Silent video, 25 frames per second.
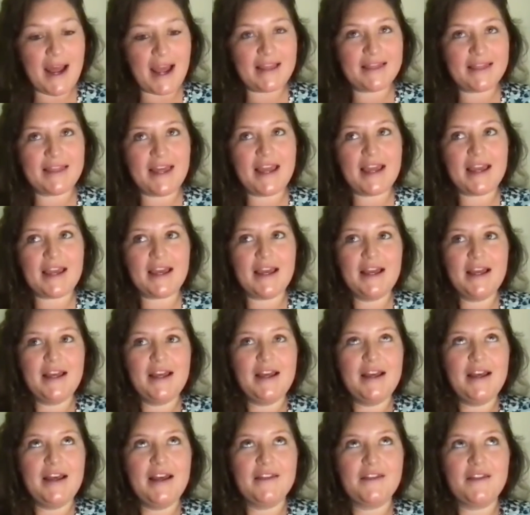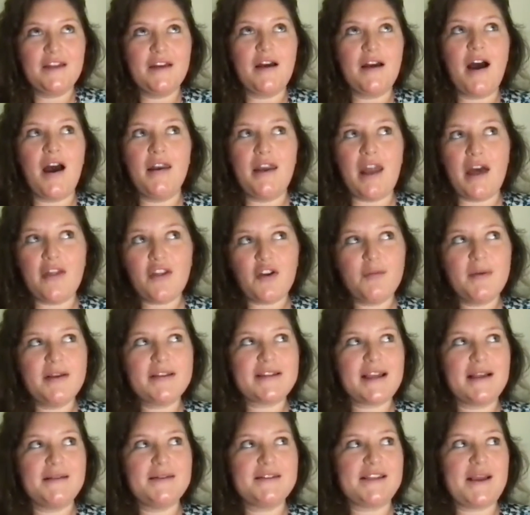I think another
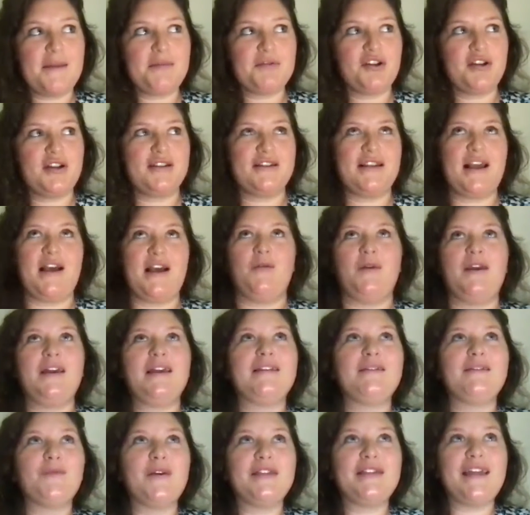misconception is that we